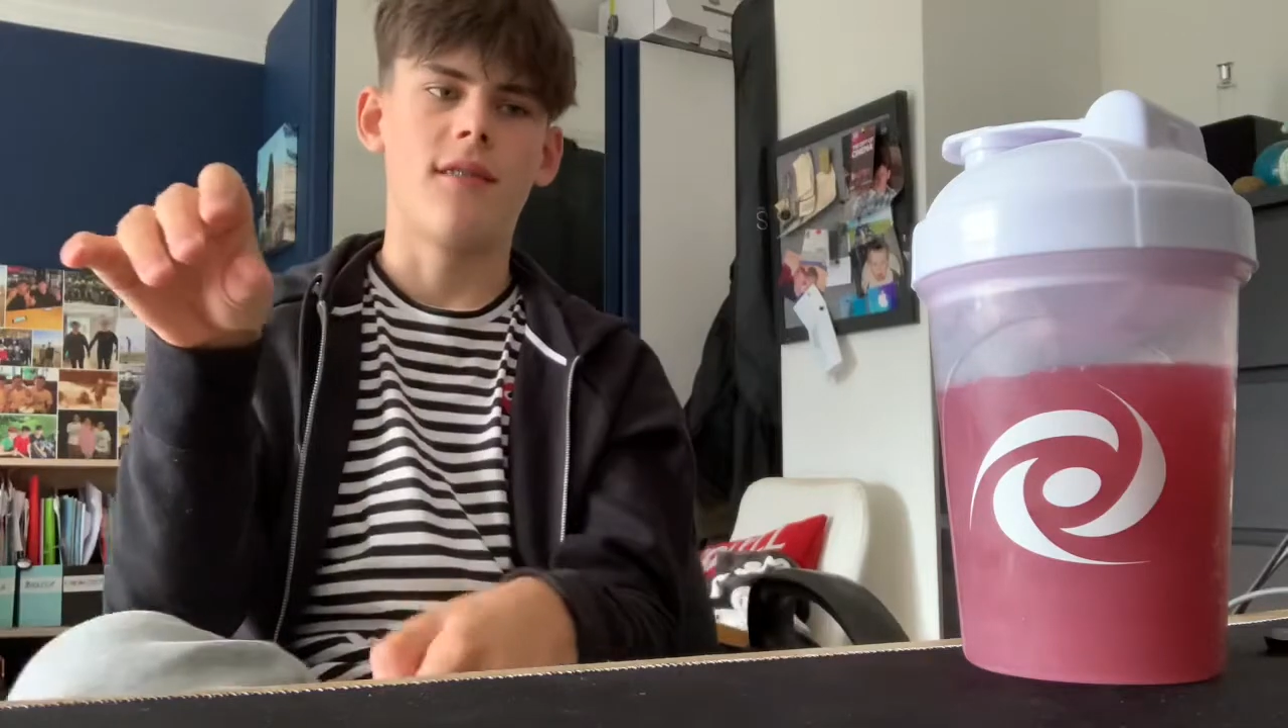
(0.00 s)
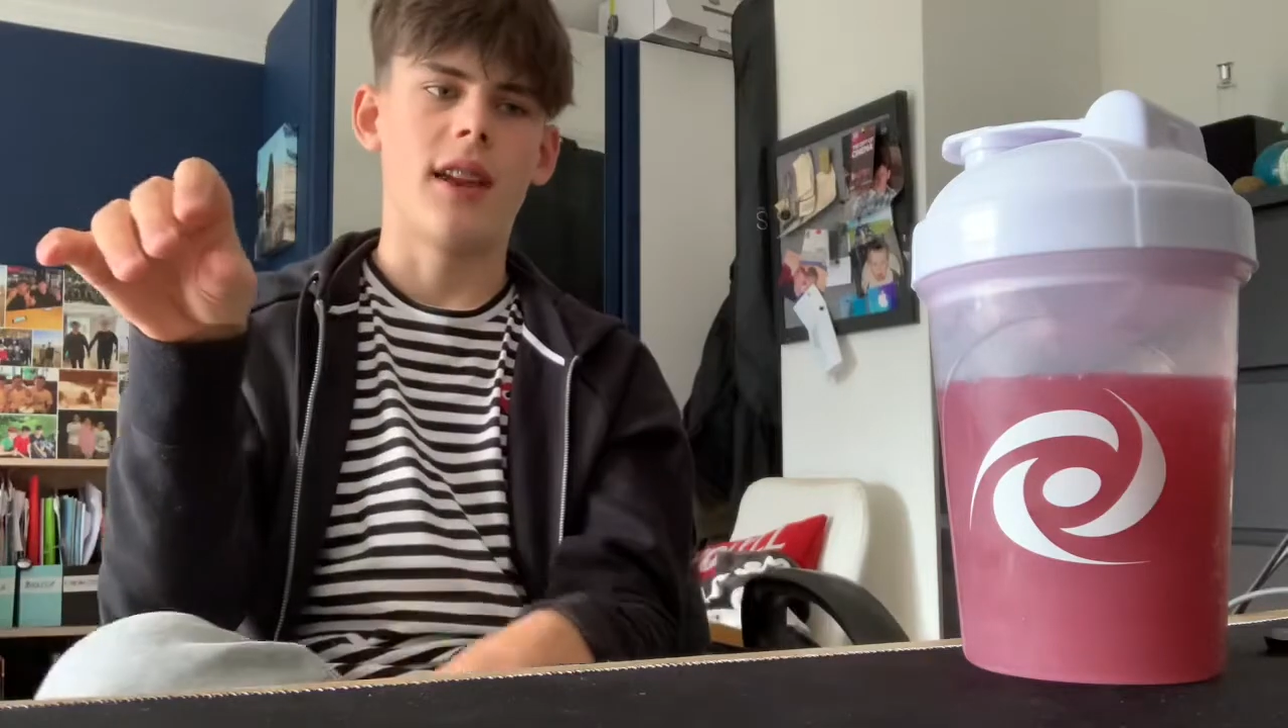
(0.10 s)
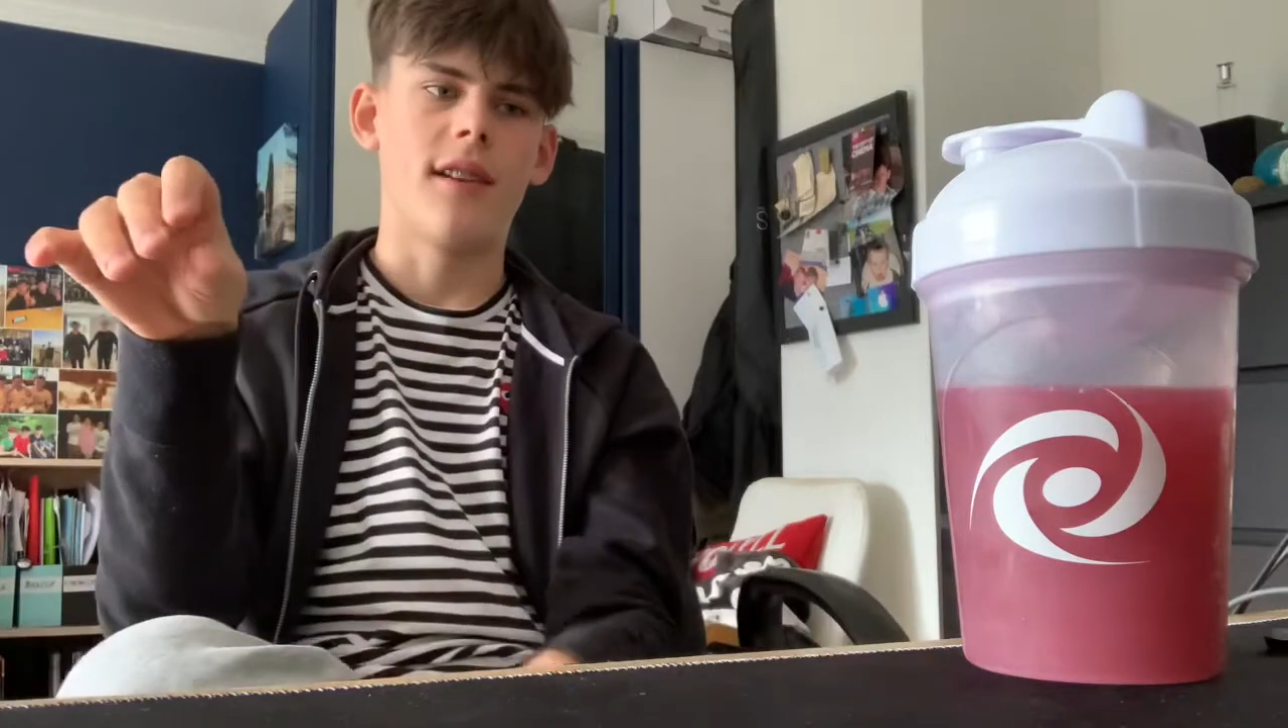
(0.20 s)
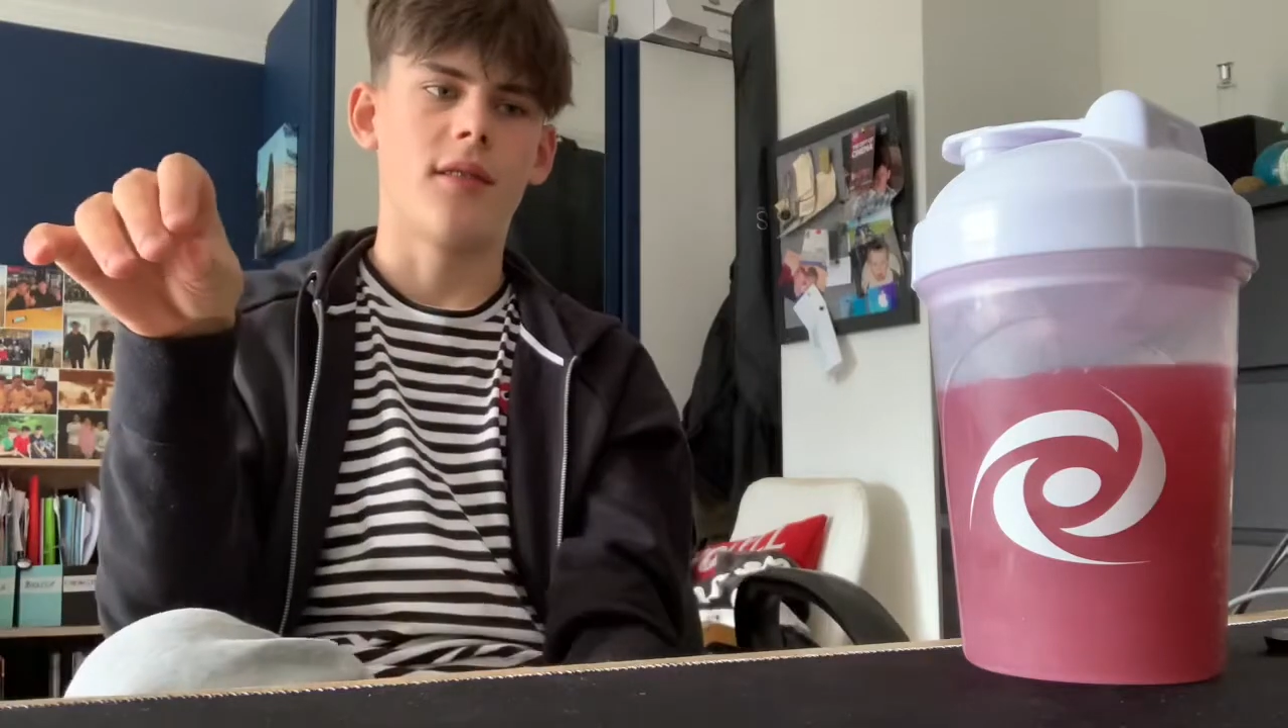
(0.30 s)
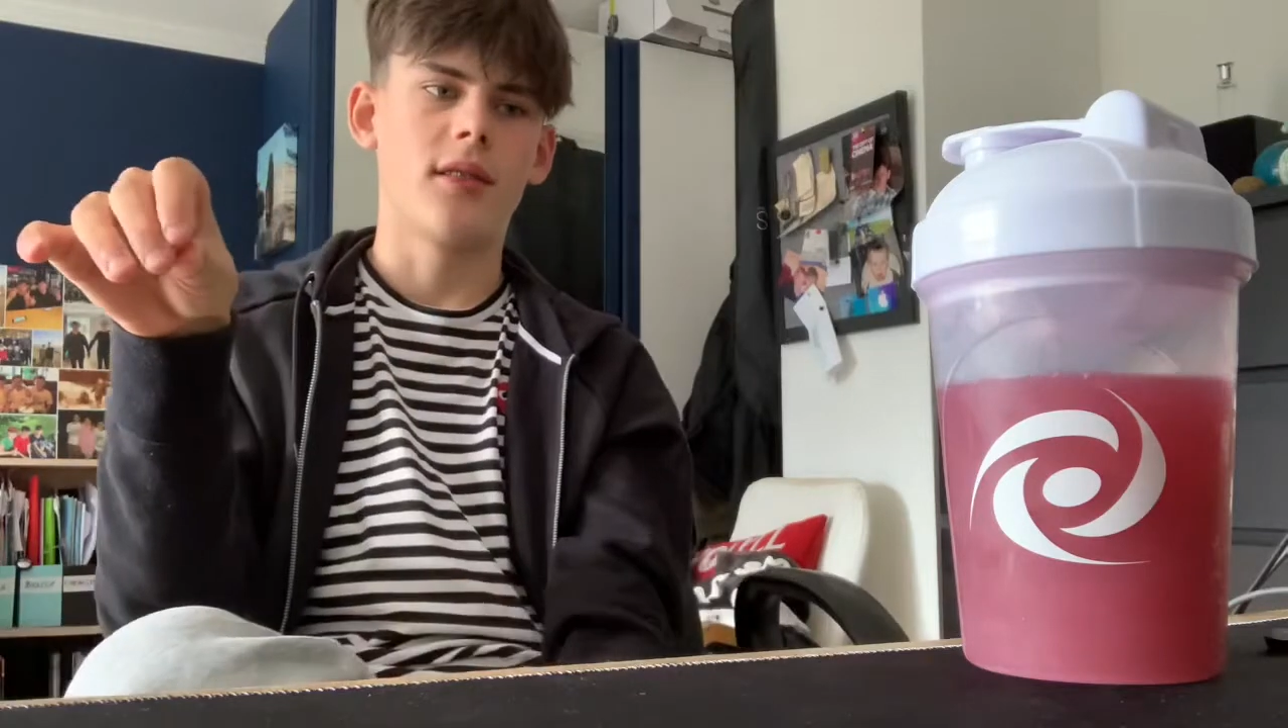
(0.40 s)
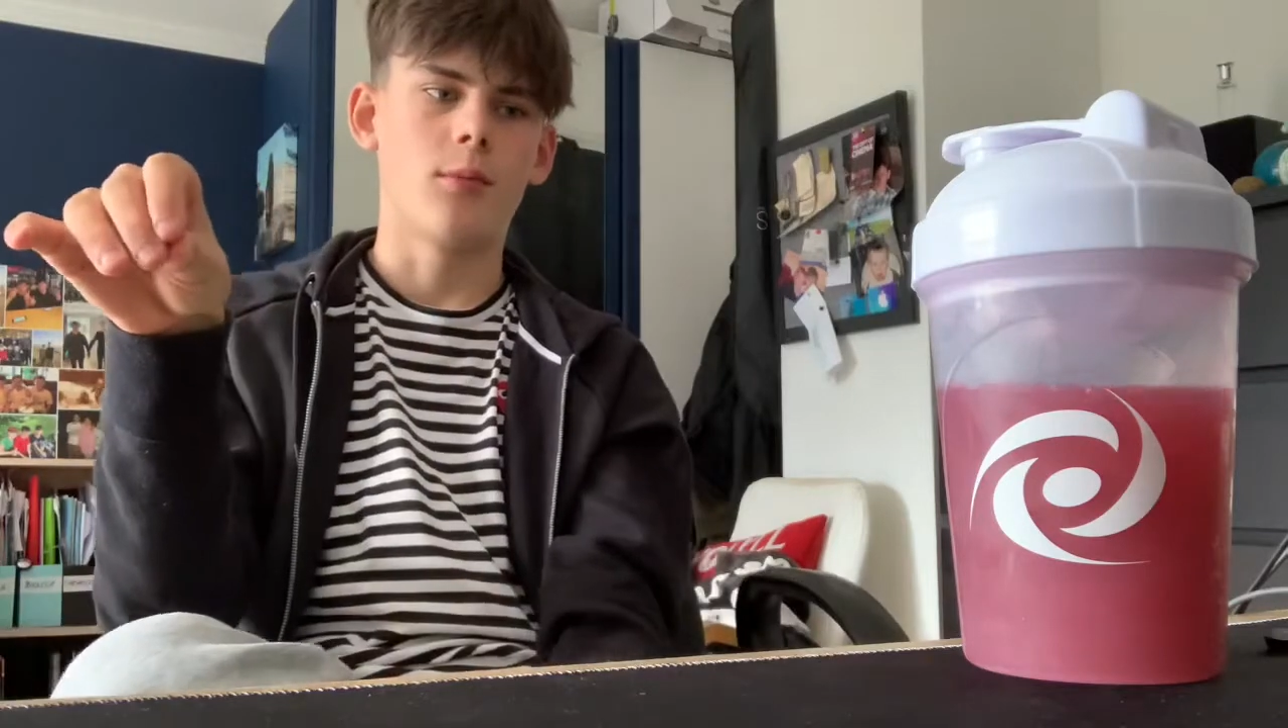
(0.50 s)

flavour to